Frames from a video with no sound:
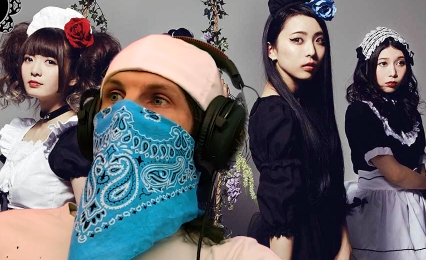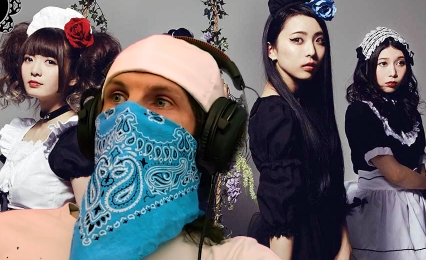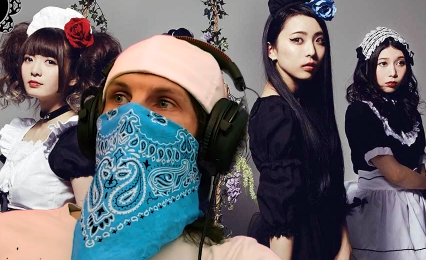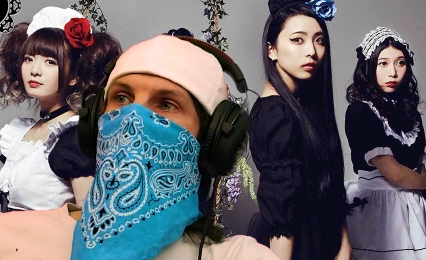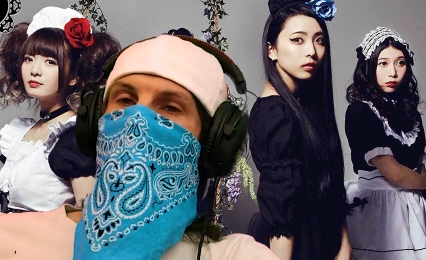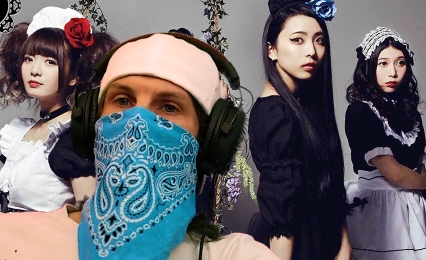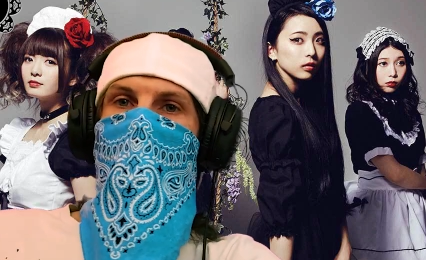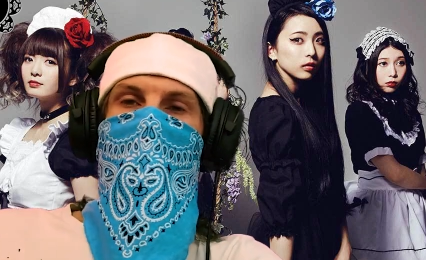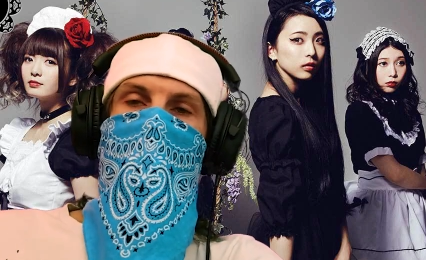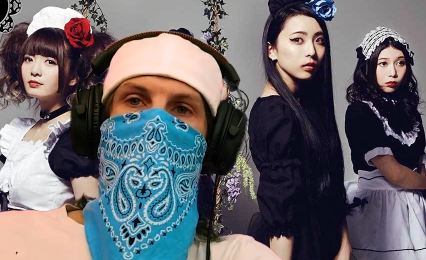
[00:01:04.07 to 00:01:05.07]
Speaker 1: because, you know,
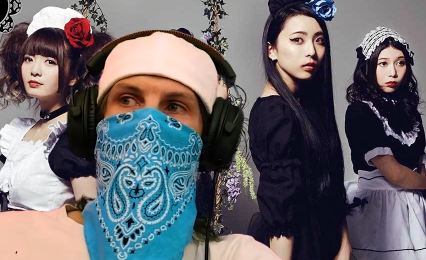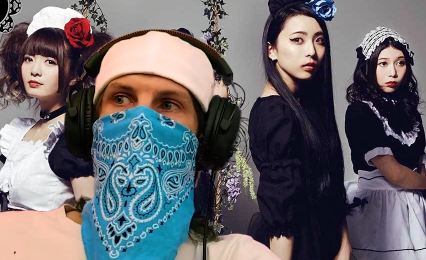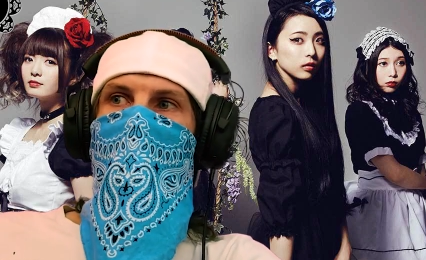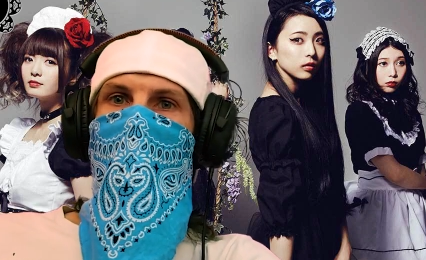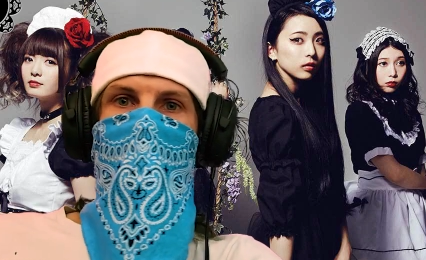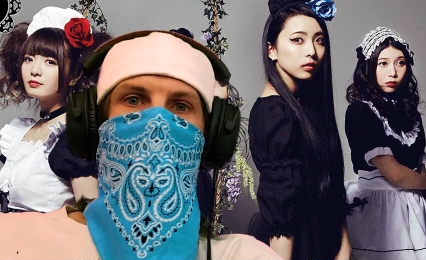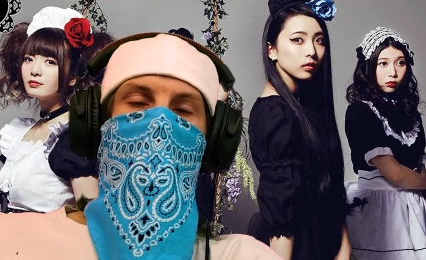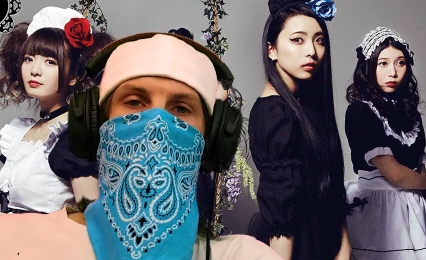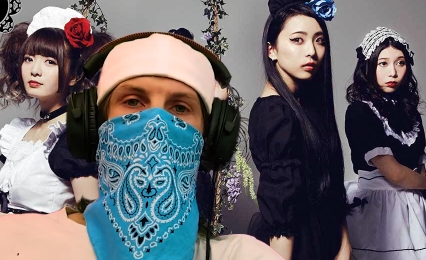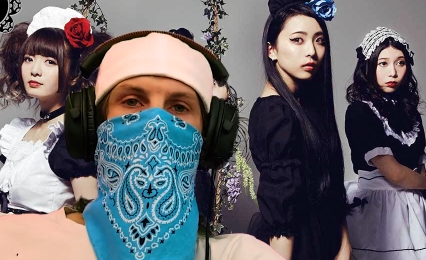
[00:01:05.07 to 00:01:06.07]
the last I've heard
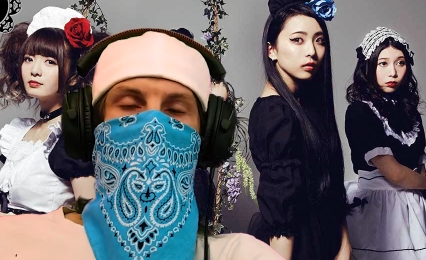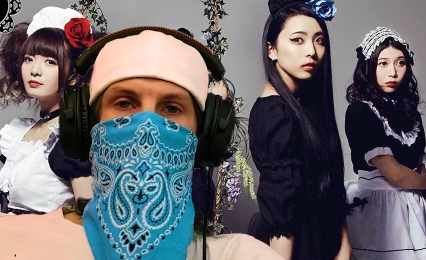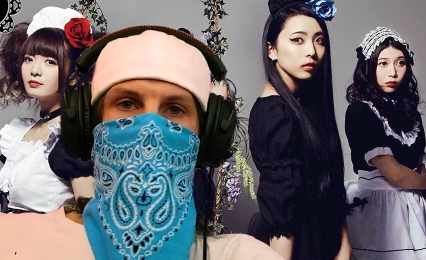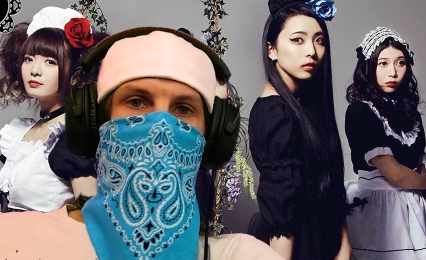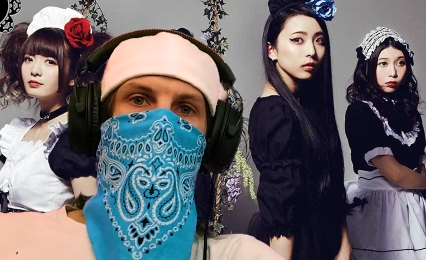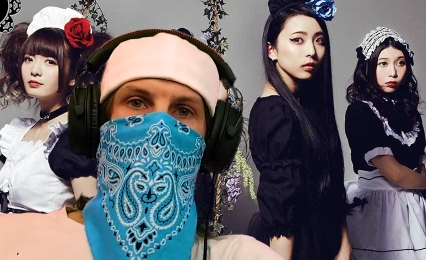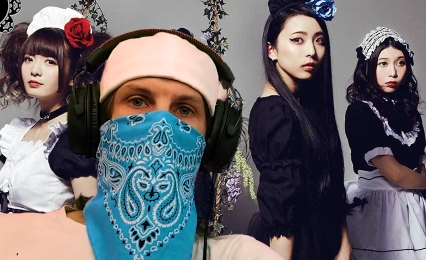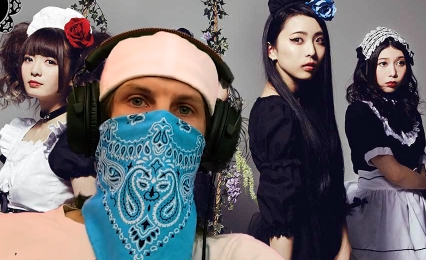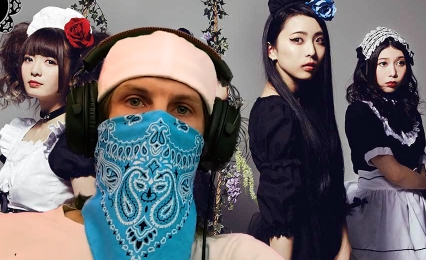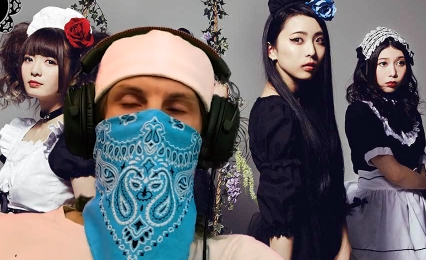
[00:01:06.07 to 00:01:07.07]
from them was that Start
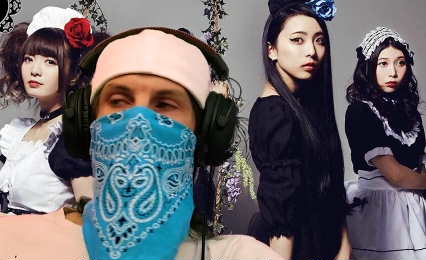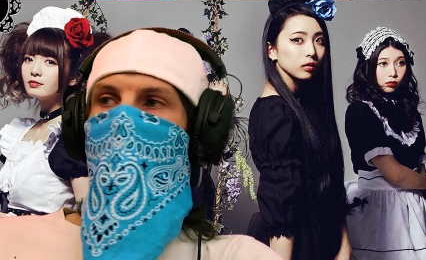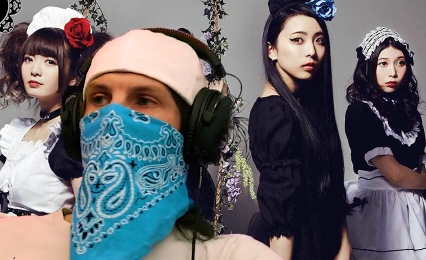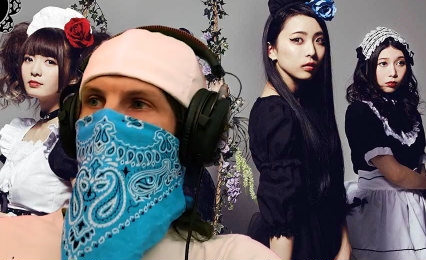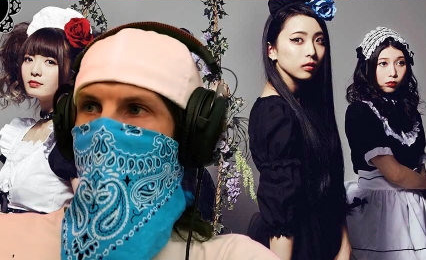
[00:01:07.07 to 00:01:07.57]
Over song,